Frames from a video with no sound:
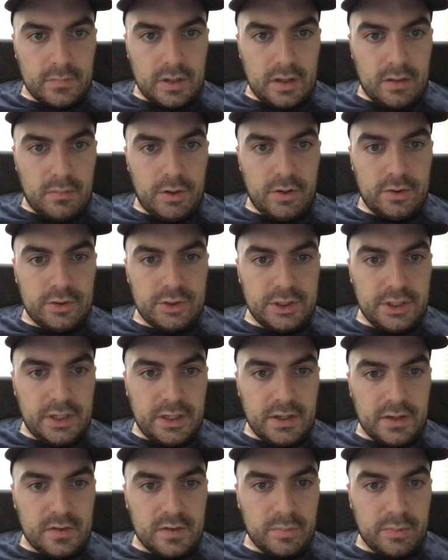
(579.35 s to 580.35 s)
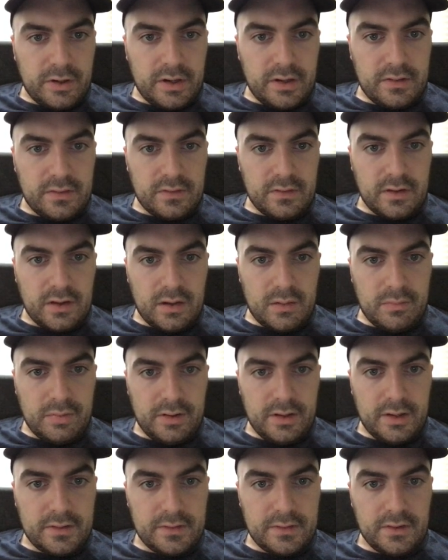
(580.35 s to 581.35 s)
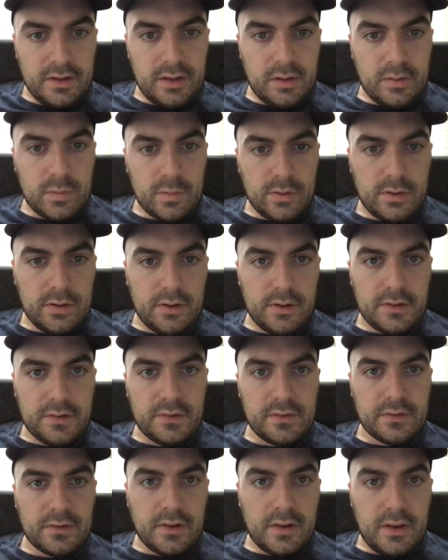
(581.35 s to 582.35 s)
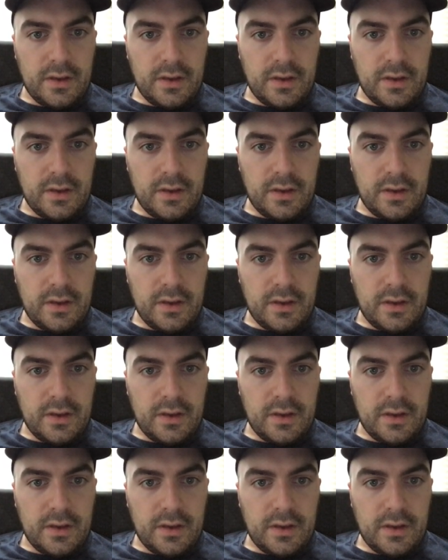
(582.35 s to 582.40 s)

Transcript: Emoji express sum plus equals,